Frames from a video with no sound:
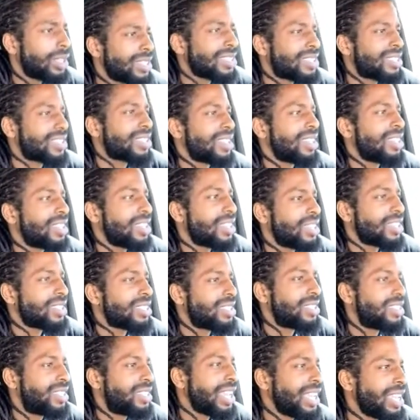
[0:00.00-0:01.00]

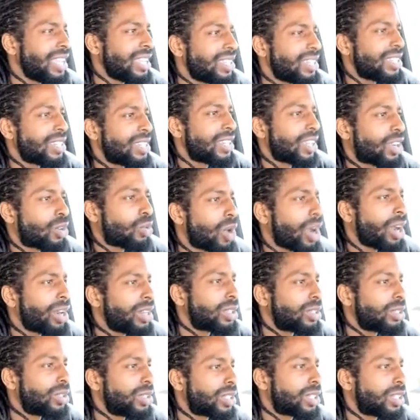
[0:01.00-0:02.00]
it's dead and
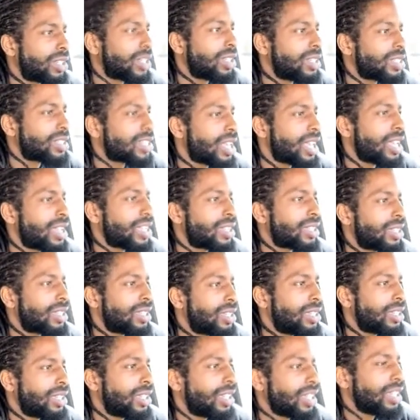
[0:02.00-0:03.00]
necrotic looking. It's like
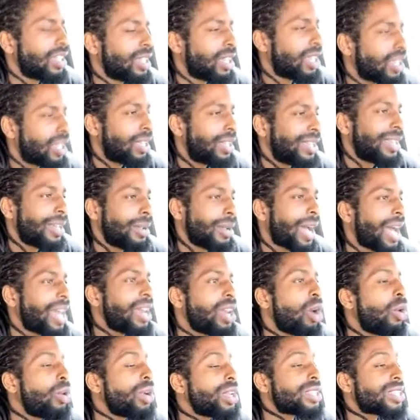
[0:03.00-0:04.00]

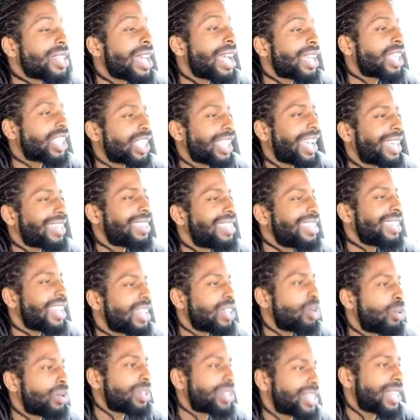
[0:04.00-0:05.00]
I know exactly. I
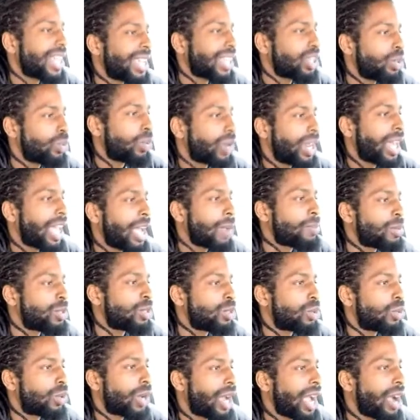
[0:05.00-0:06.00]
think I know exactly what
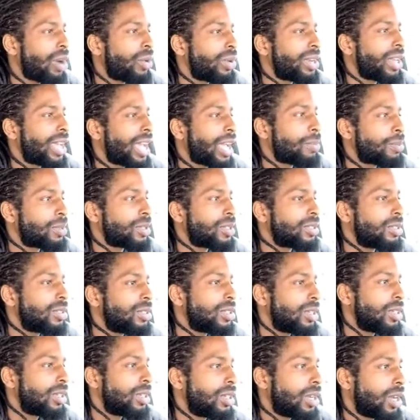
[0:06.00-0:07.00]
happened or how it happened.
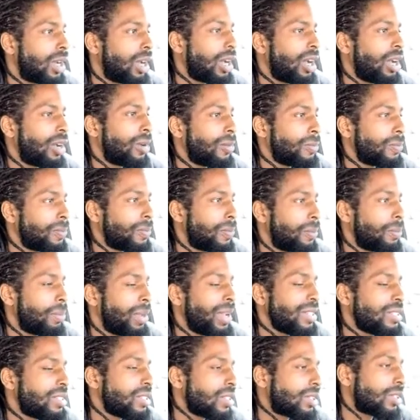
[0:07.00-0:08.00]

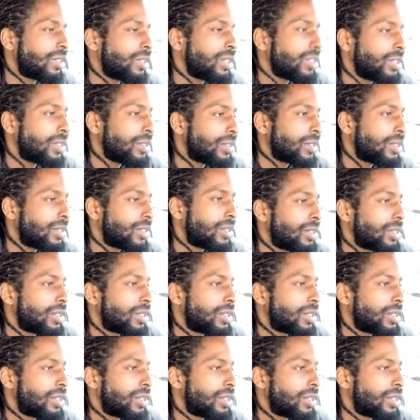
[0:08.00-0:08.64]
Basically,